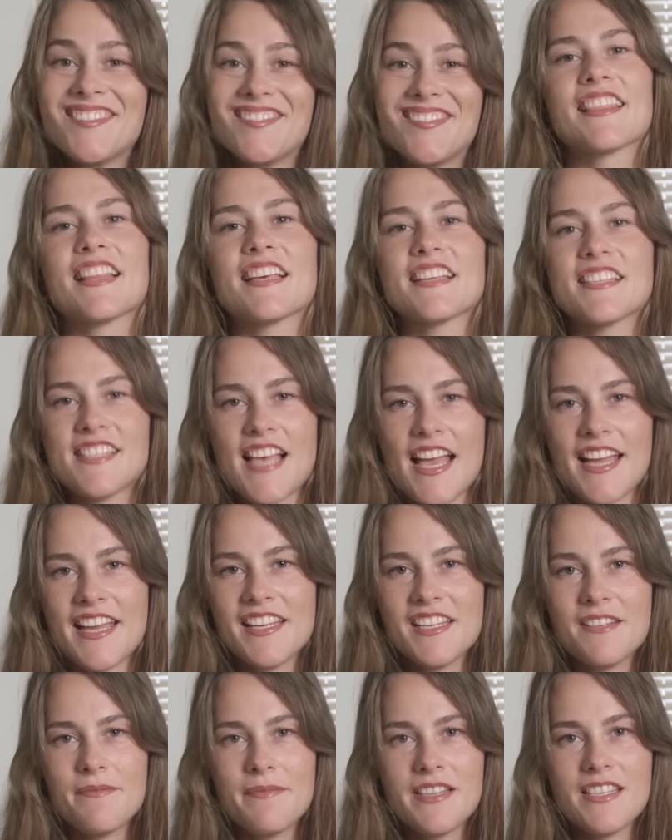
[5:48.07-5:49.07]
The
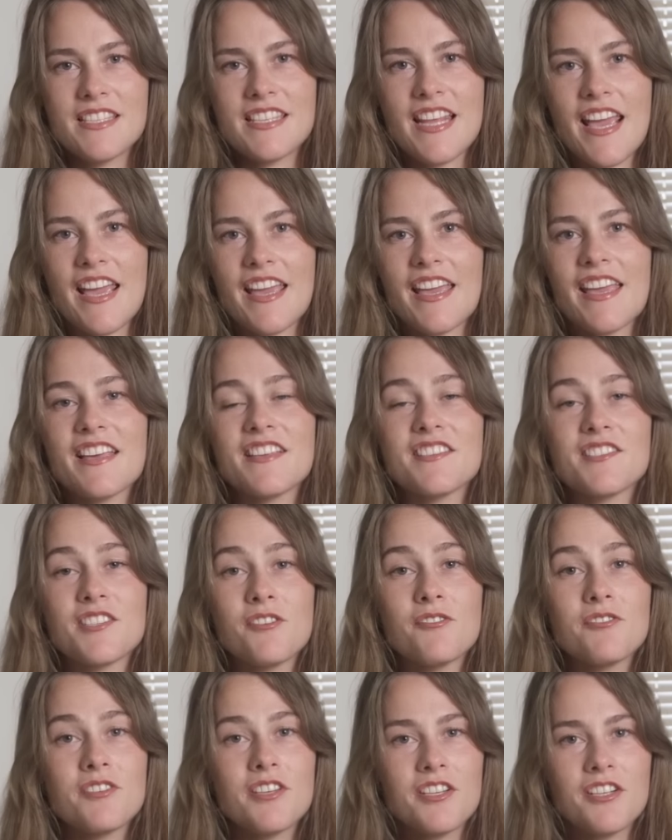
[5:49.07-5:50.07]
second mistake is
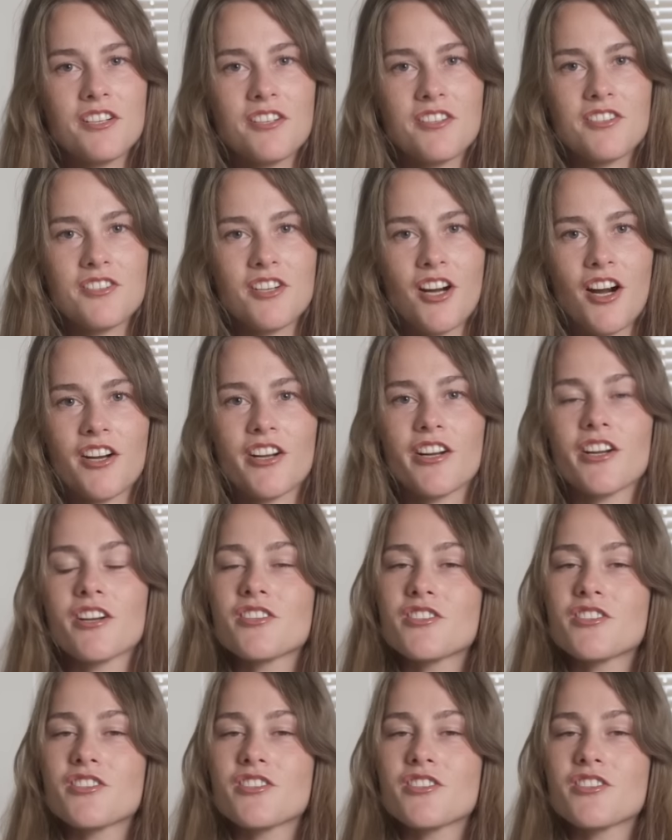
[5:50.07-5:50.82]
using your starter